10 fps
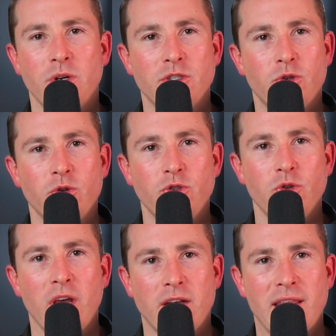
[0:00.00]
As soon as
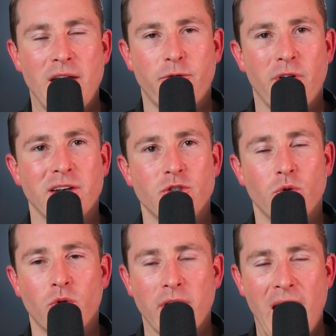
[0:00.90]
you get to that front
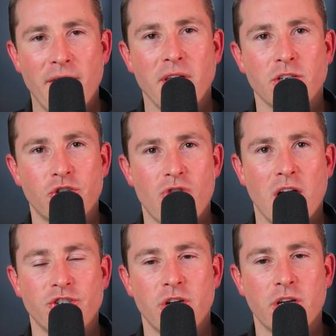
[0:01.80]
door and having a
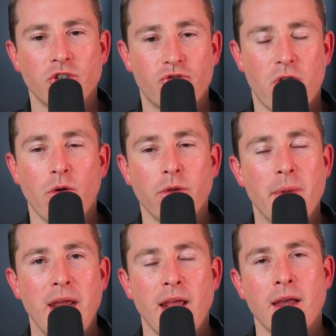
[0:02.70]
structure to control the
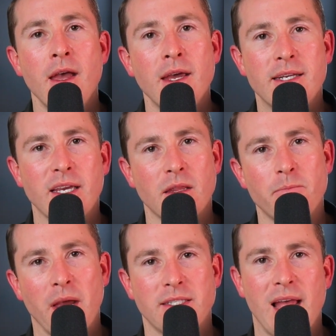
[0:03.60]
meeting to get the
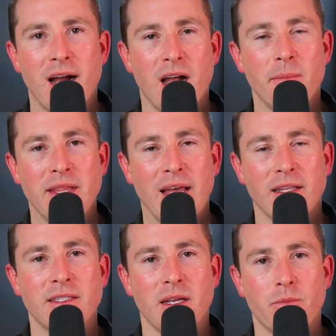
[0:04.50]
best outcome in that
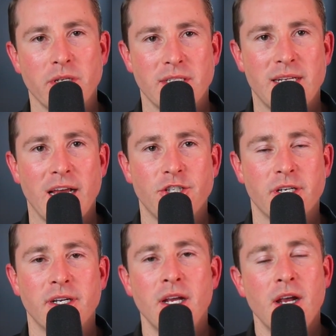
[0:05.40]
listing presentation.